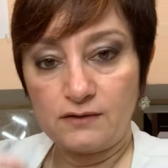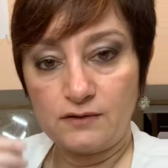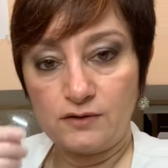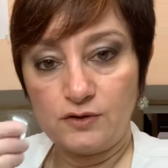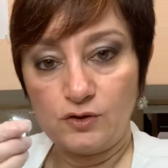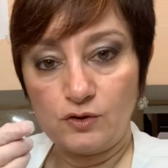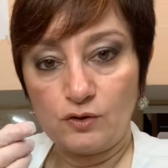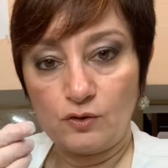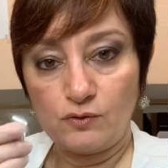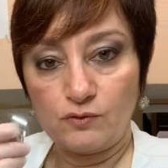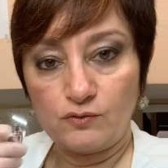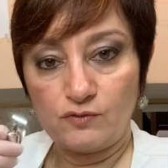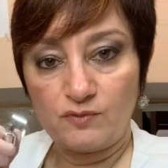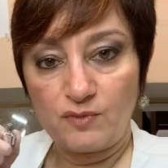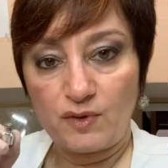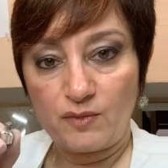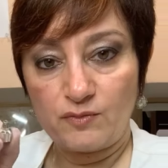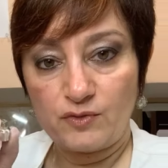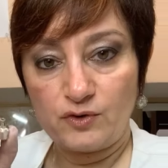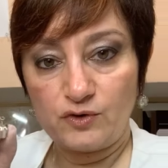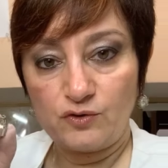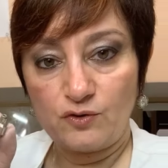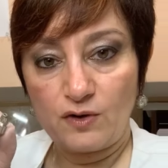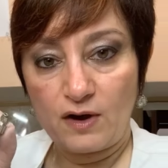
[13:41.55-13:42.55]

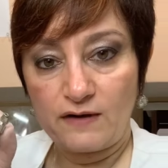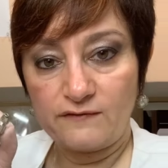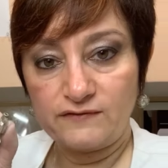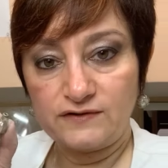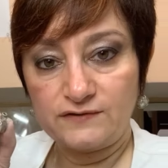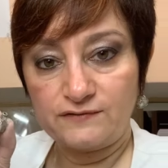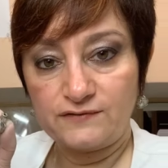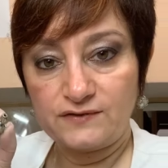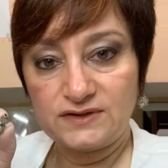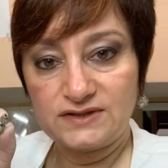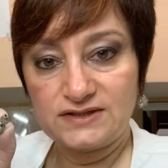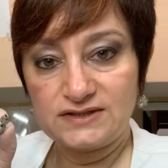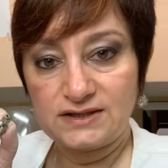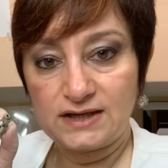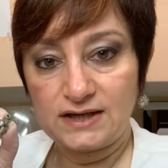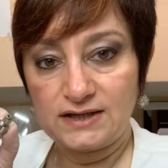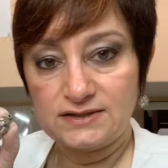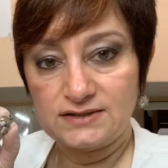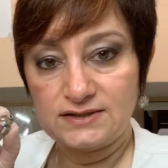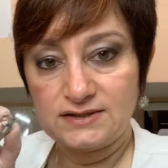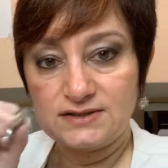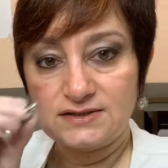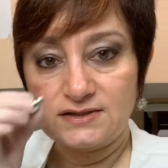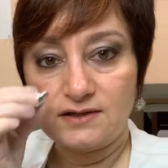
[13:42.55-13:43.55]
remember you have different
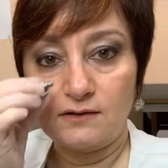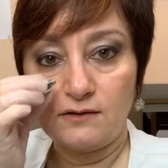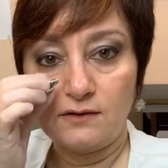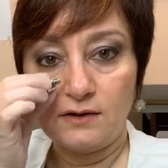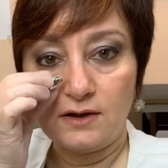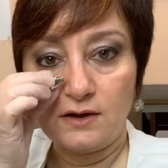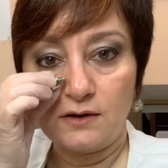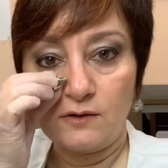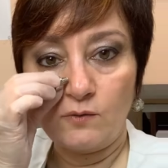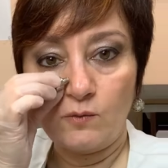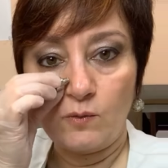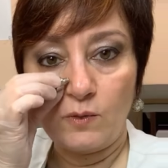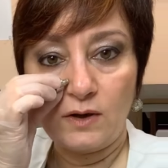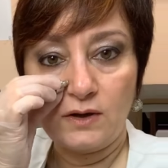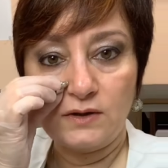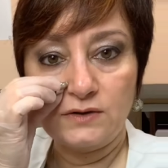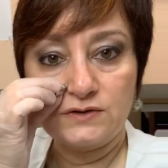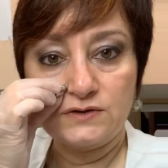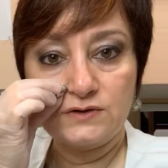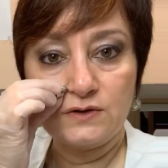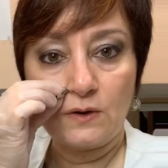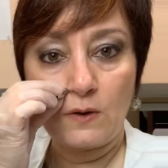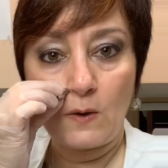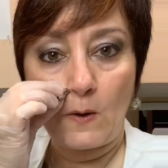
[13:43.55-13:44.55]
sizes, a little one
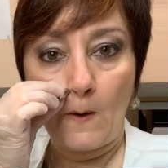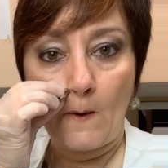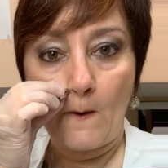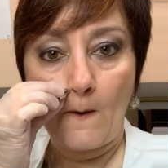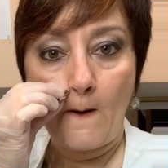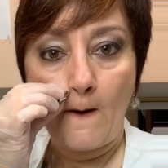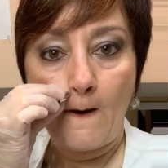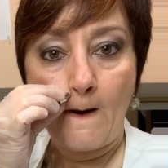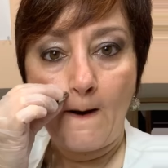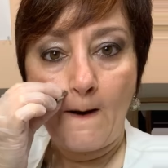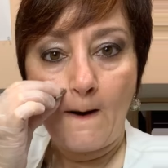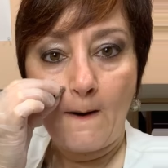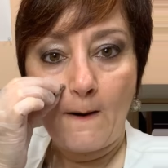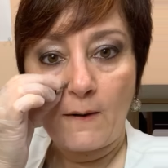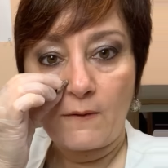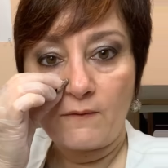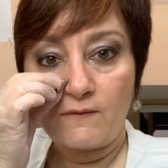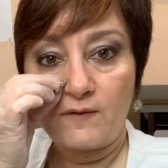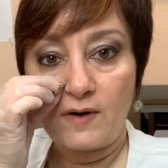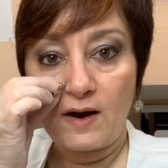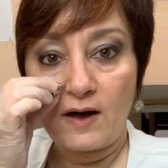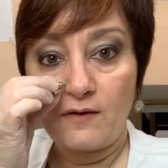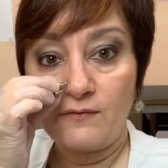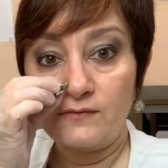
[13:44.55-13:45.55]
to go
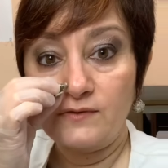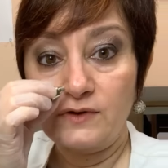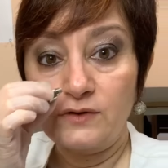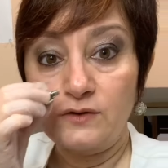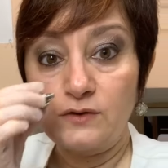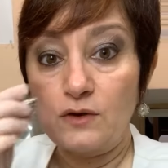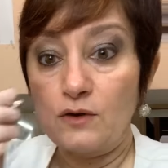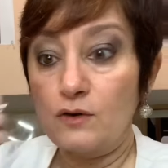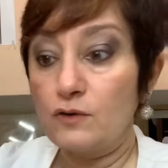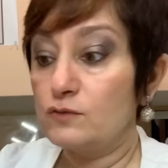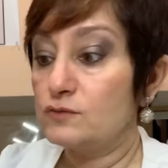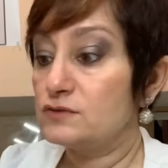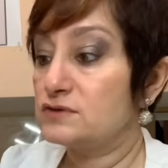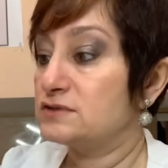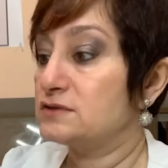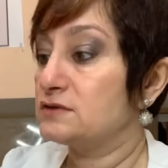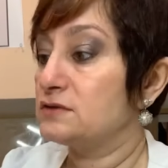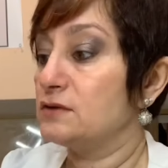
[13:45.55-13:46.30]
around the nose.